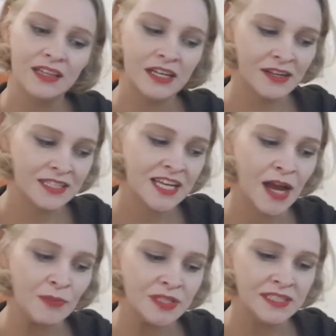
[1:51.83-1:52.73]
The other
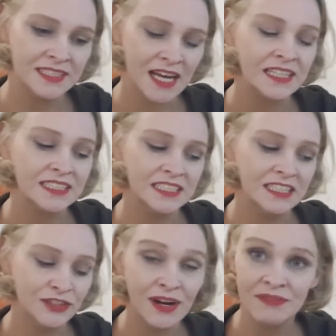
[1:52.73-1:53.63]
time was in a
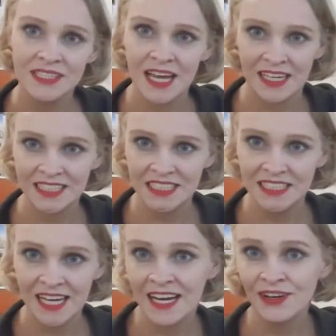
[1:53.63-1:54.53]
taxi, a driving
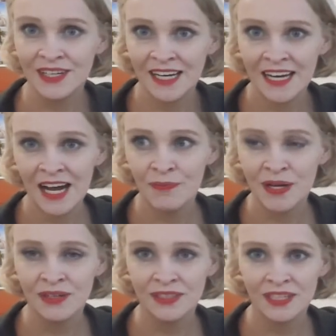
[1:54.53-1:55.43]
taxi, and I couldn't get out
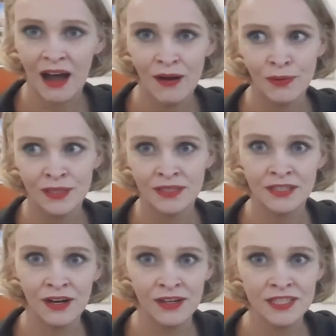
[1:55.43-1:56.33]
because I was
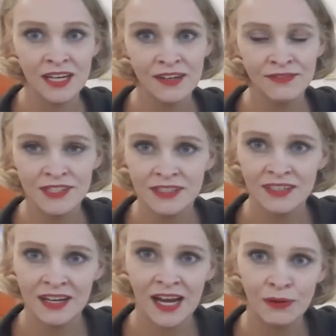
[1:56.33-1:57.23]
on the other side of the,
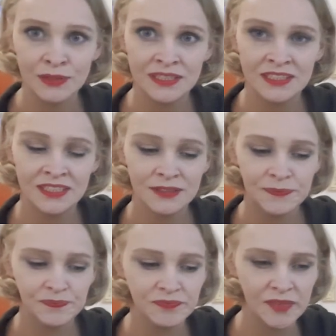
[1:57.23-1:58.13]
like I wasn't
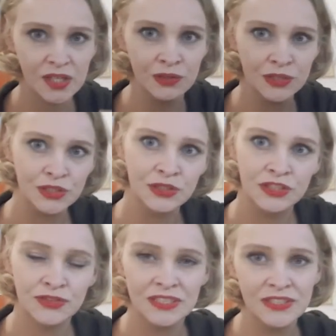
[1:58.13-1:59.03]
closest to the
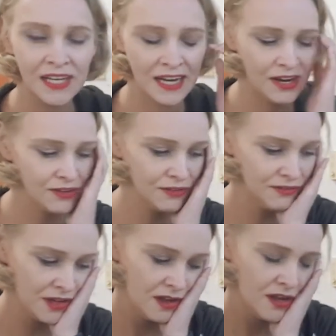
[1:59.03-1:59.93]
street to get out of
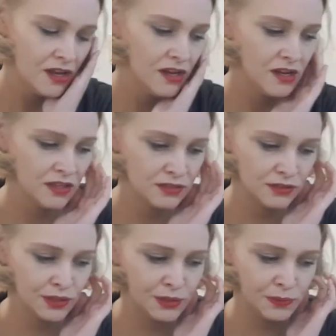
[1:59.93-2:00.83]

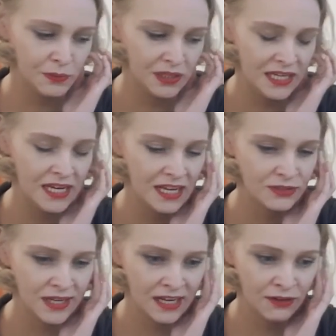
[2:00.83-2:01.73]
so he had
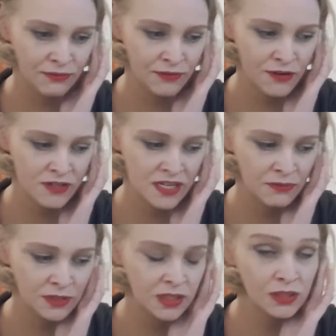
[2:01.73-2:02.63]
to get out first and it was